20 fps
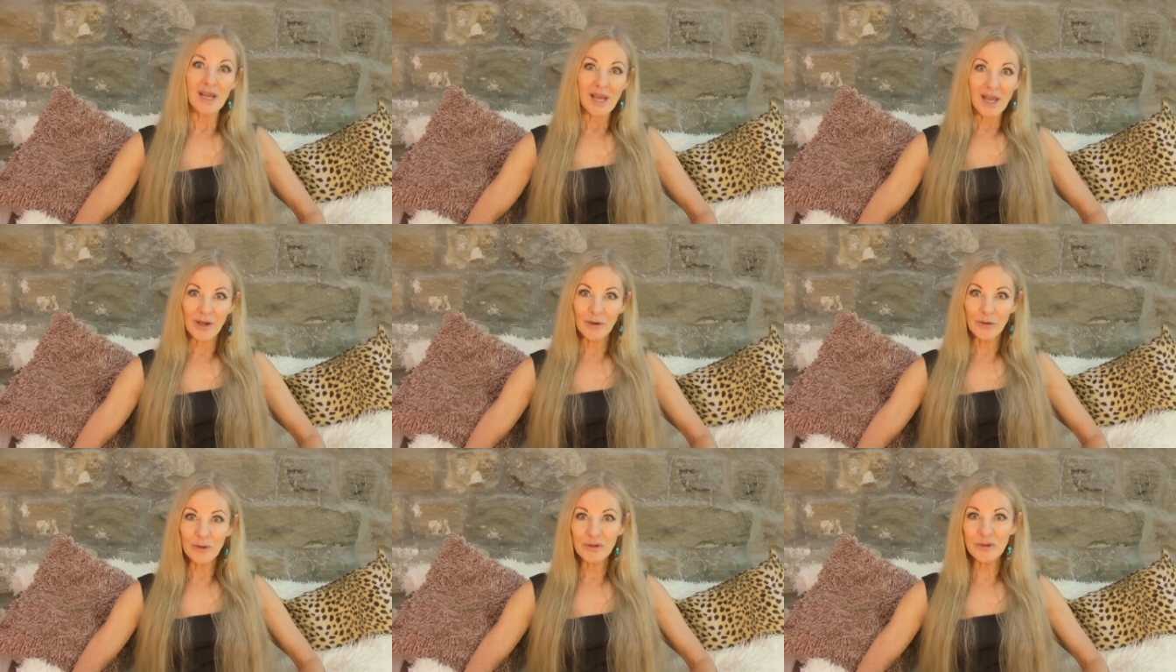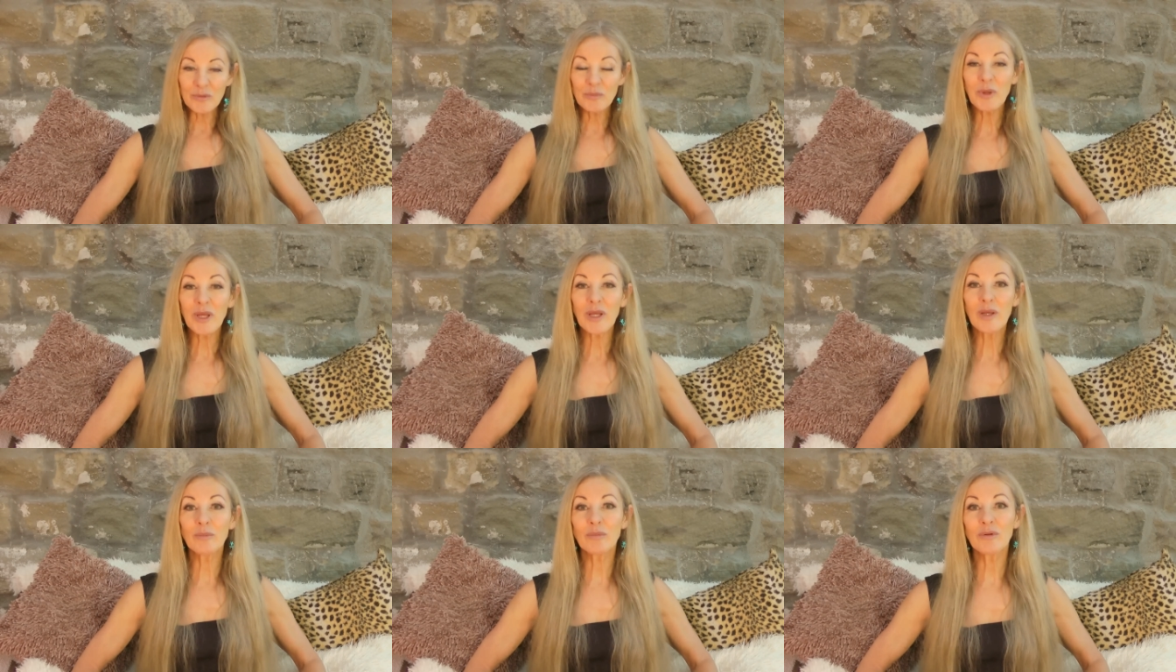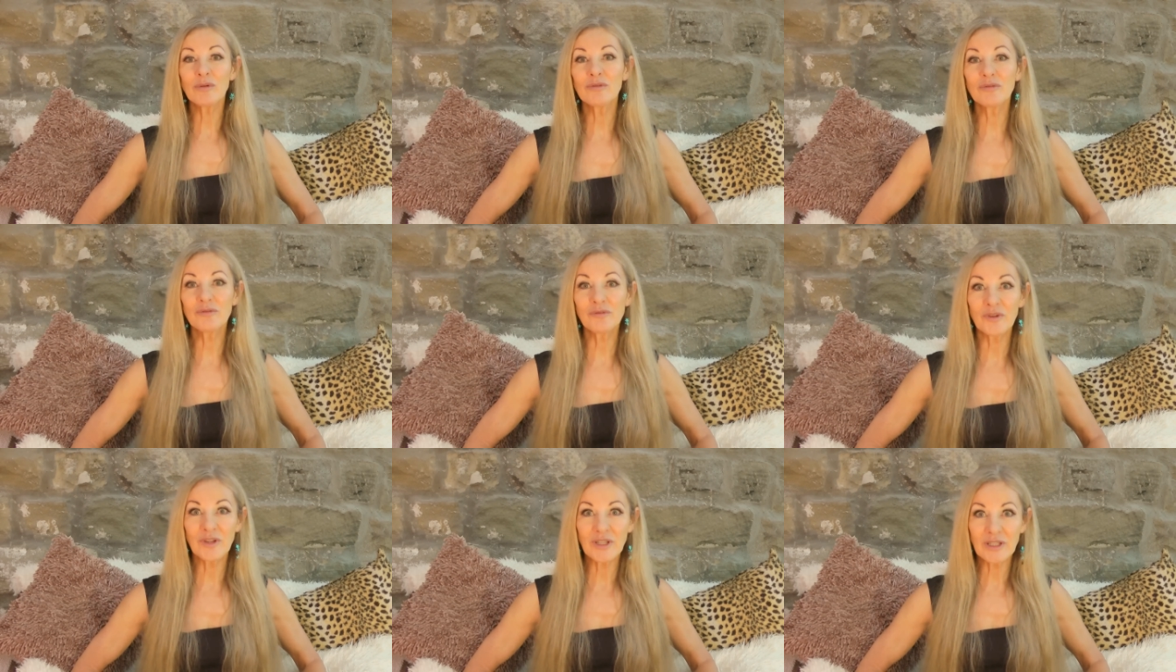how other people
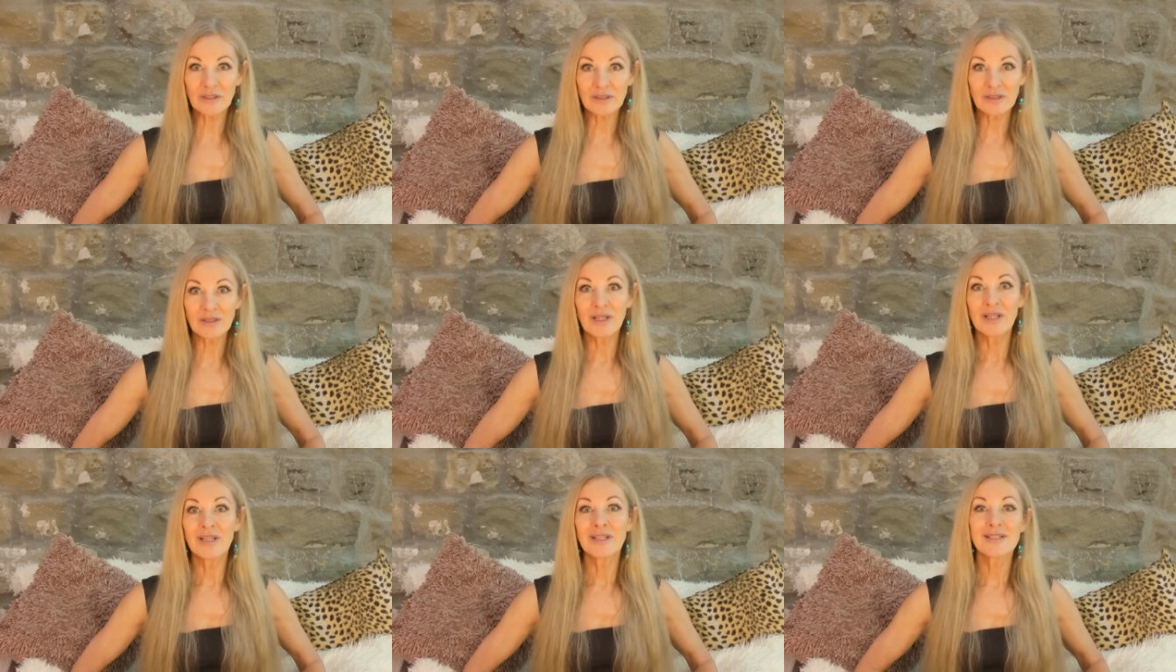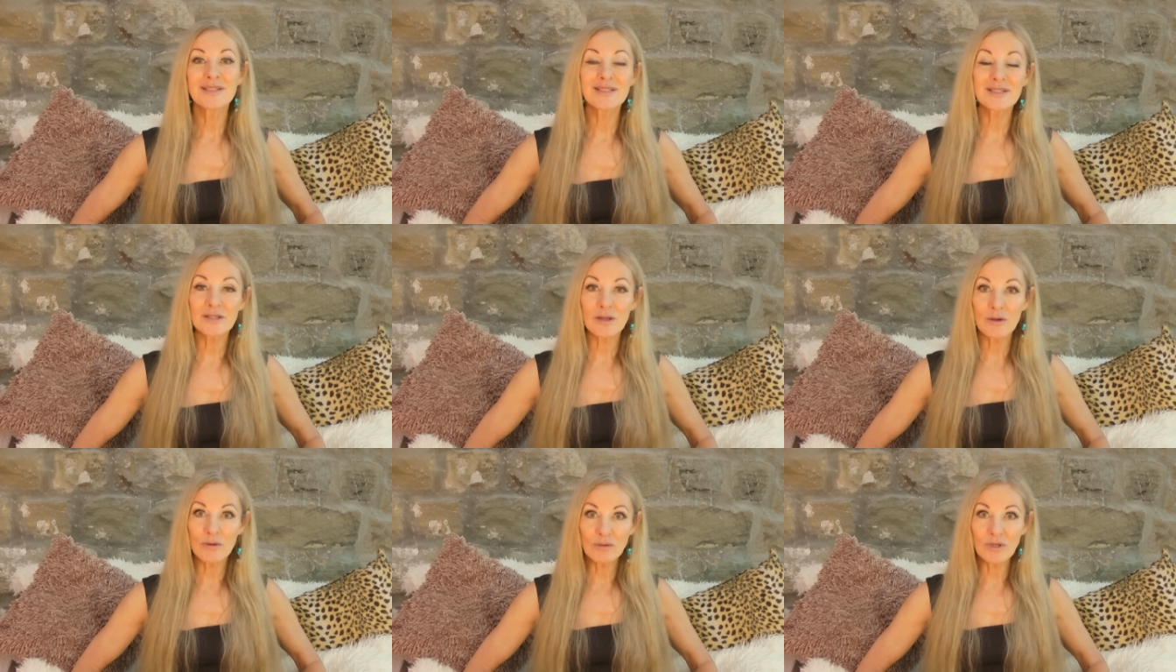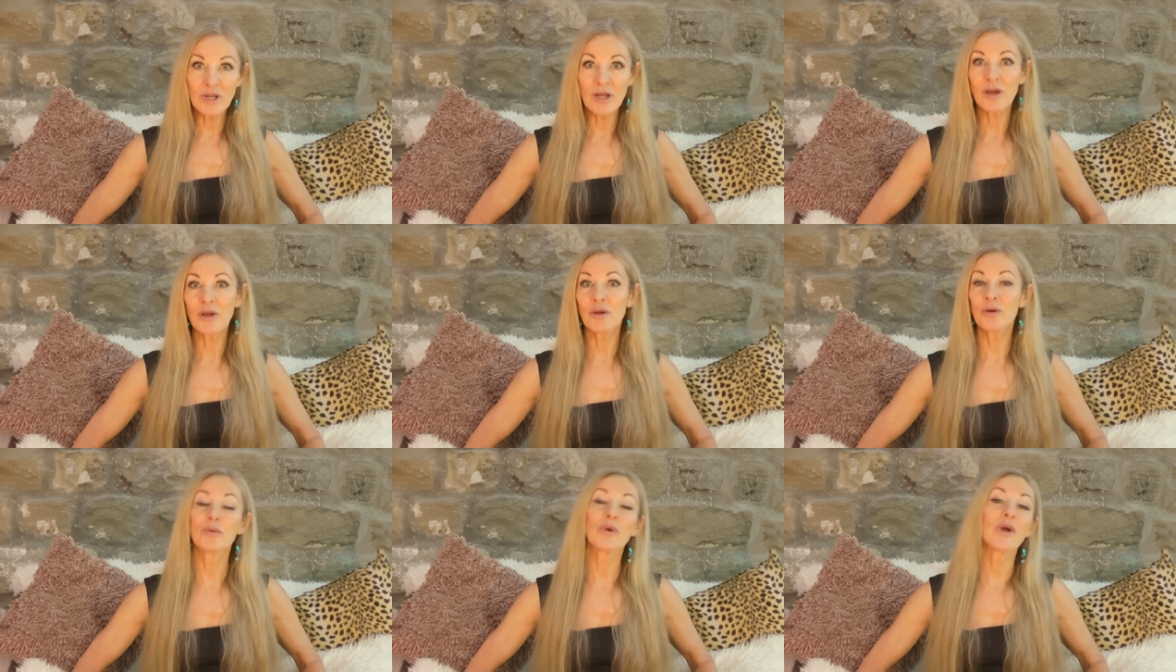feel so
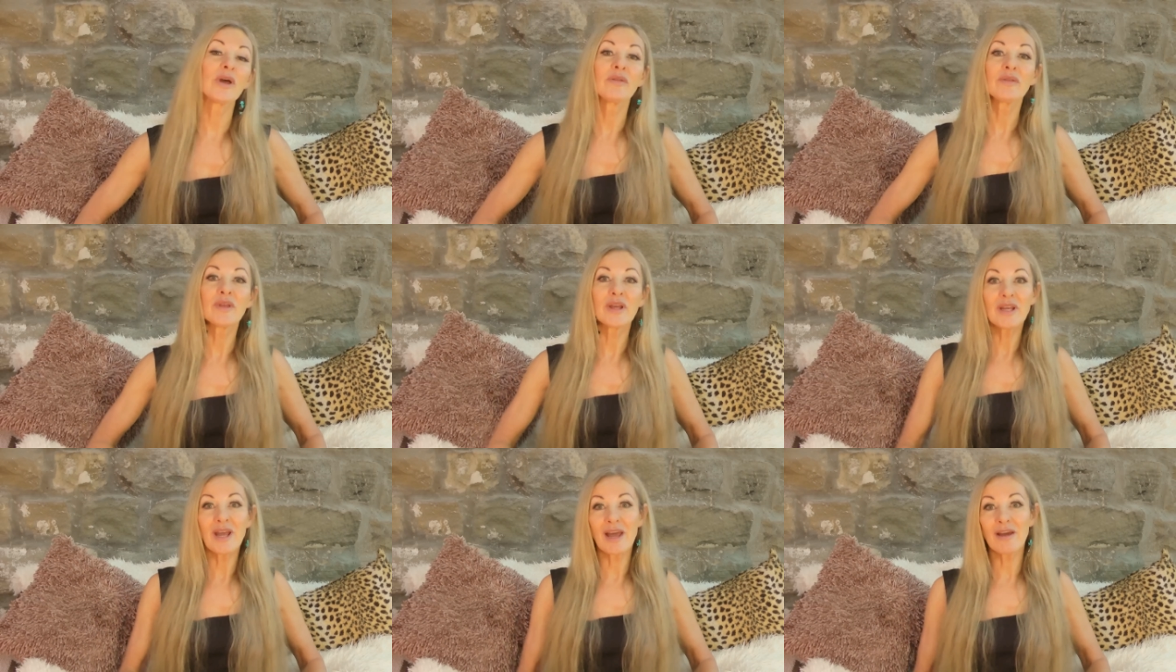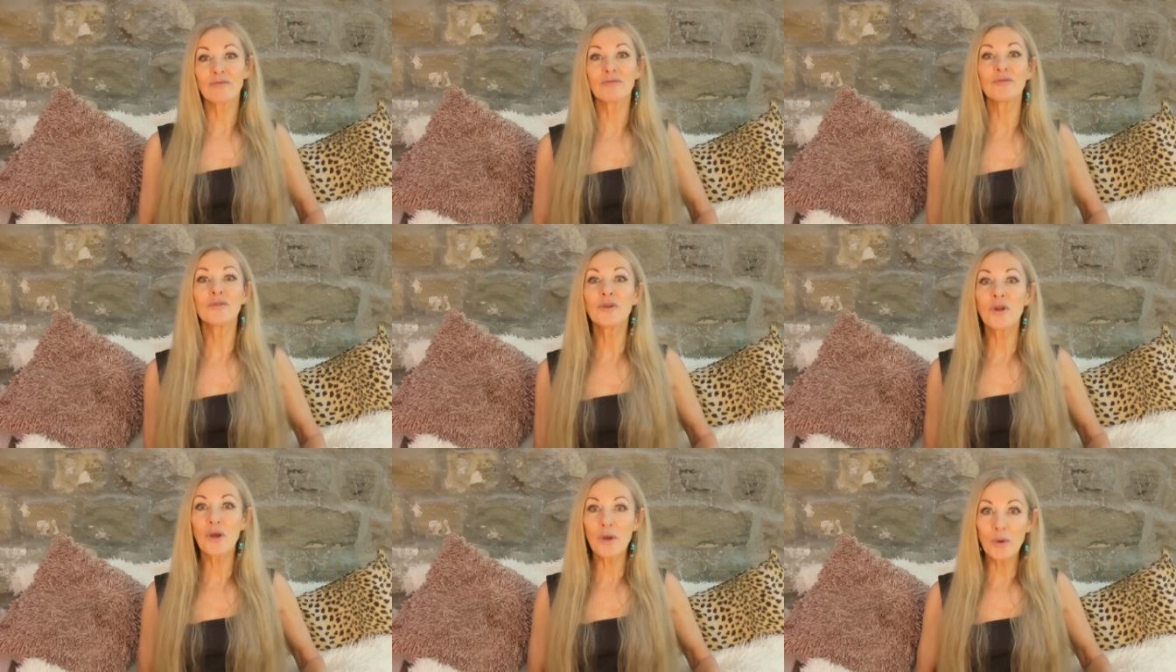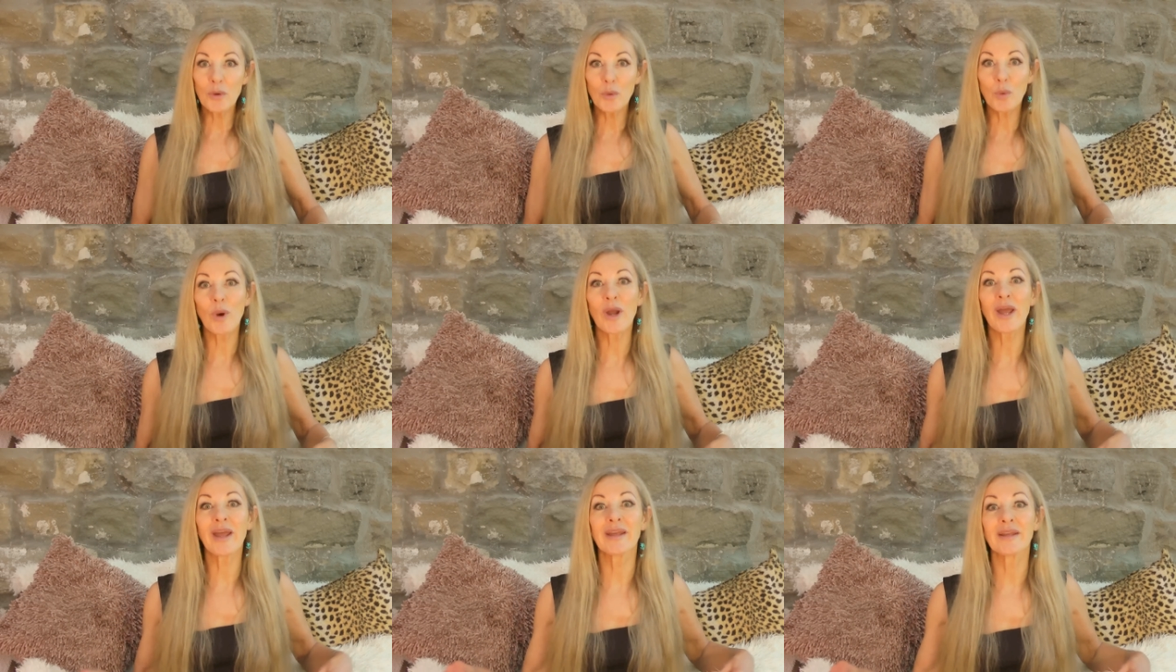low and they have no
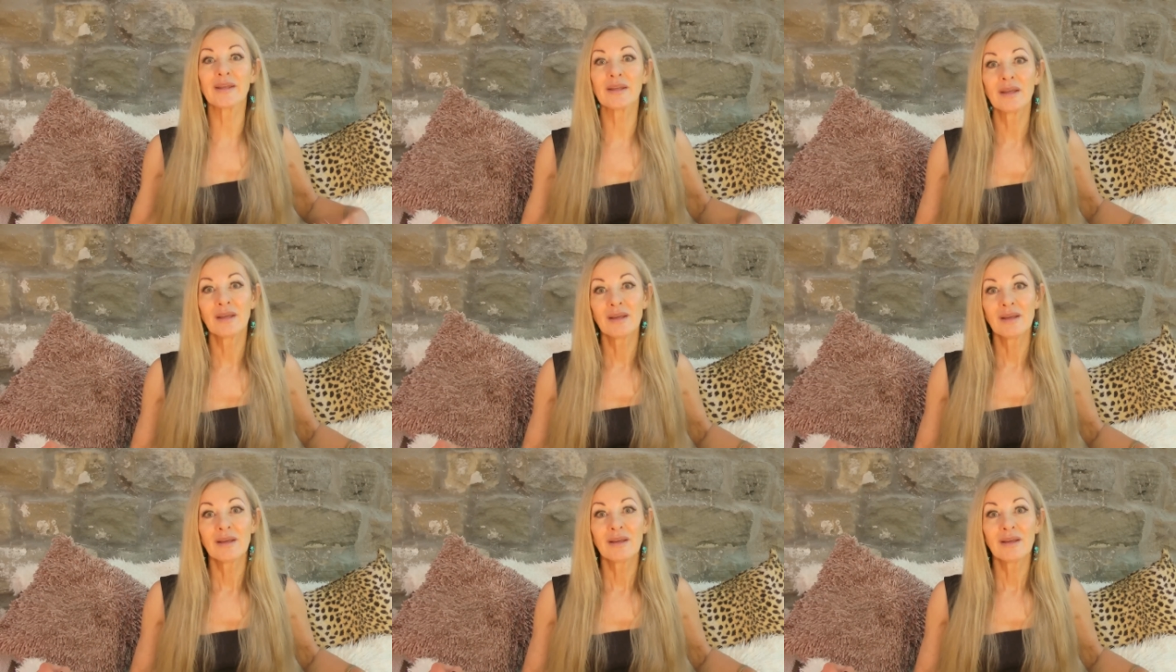way